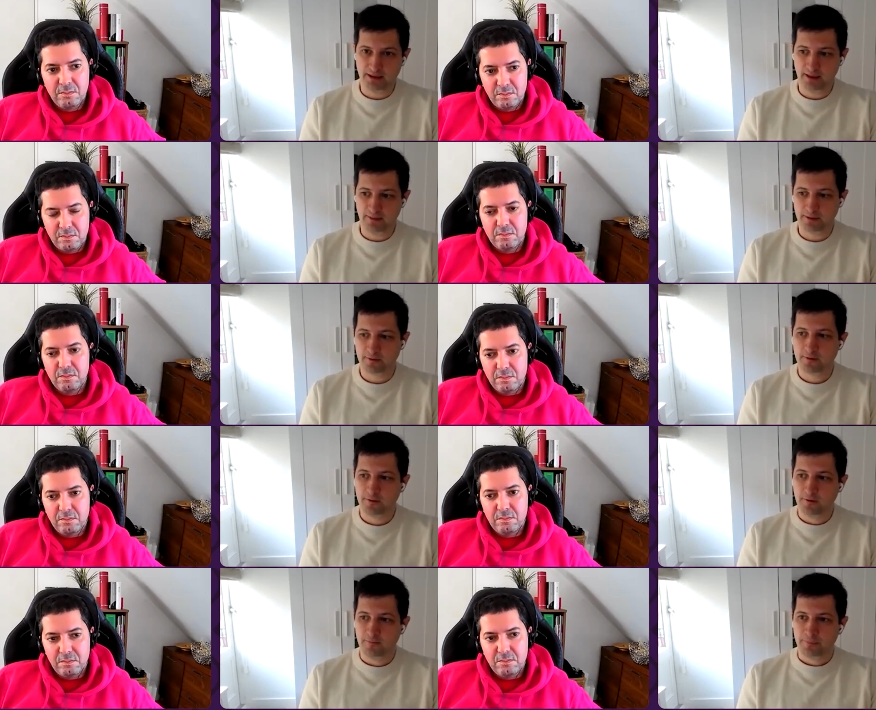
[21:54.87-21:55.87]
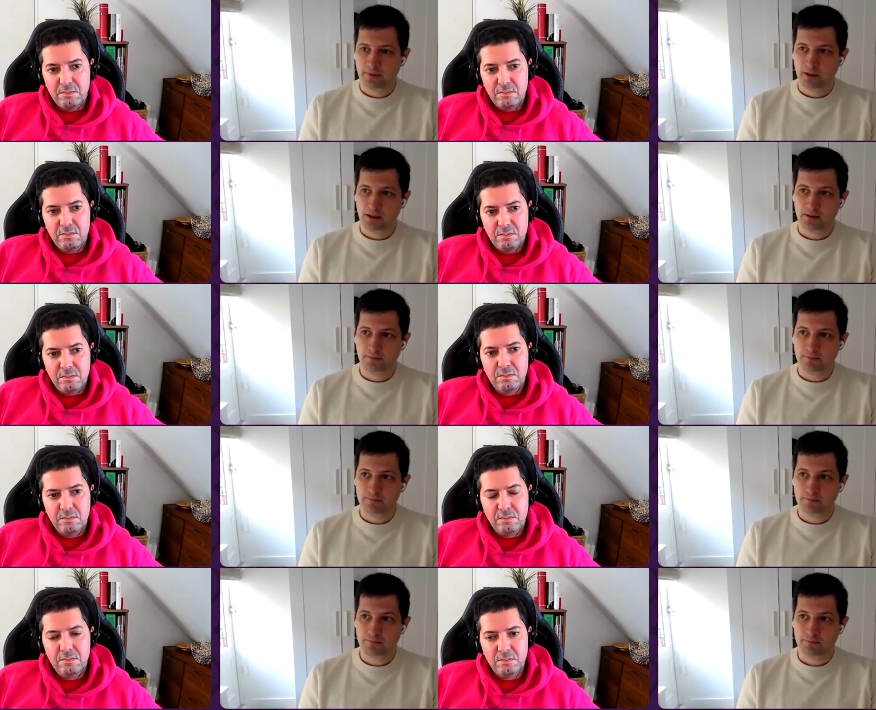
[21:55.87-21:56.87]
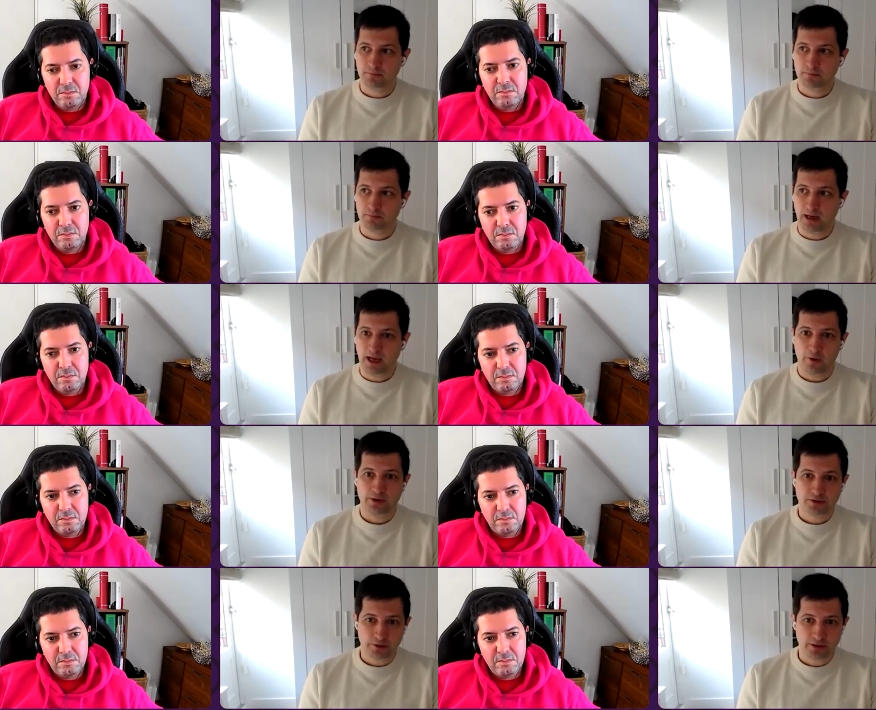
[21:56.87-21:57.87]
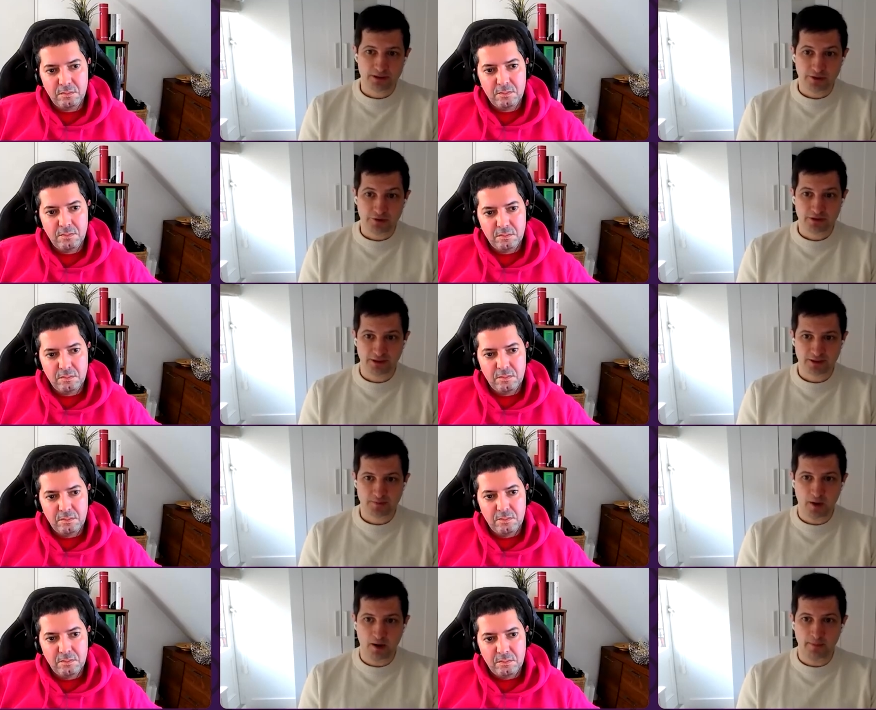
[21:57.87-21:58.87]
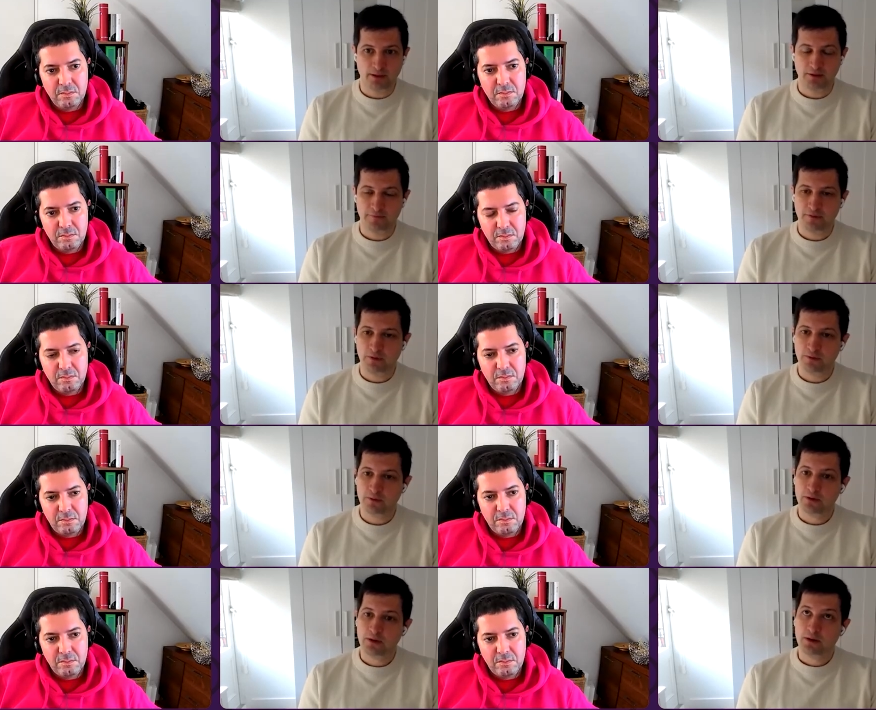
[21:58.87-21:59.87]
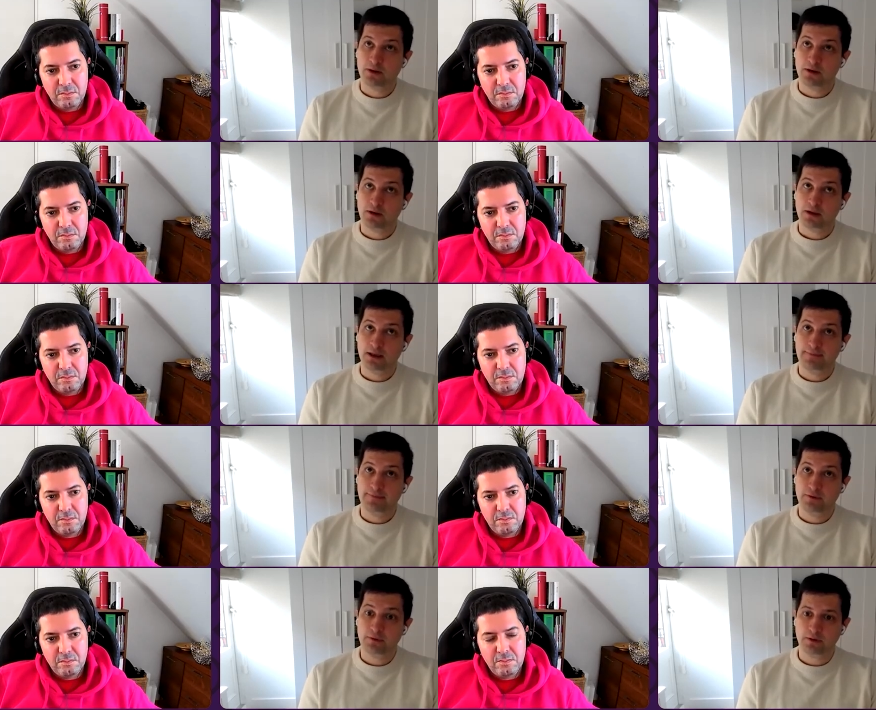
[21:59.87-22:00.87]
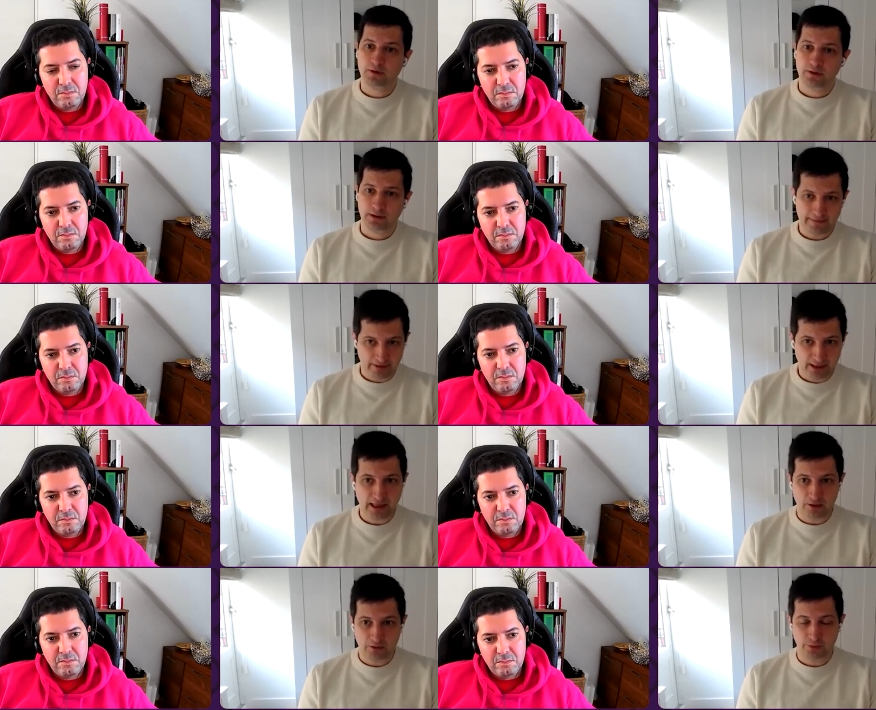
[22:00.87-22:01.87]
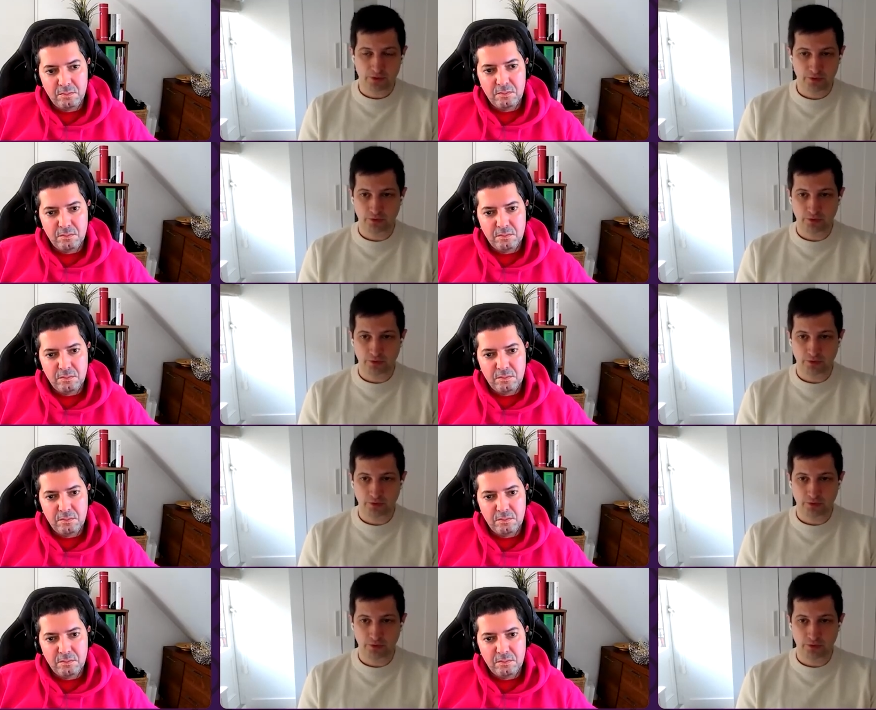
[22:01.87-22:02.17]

Speaker 1: today, but um, I always thought it's an interesting experiment. If you if you have an account with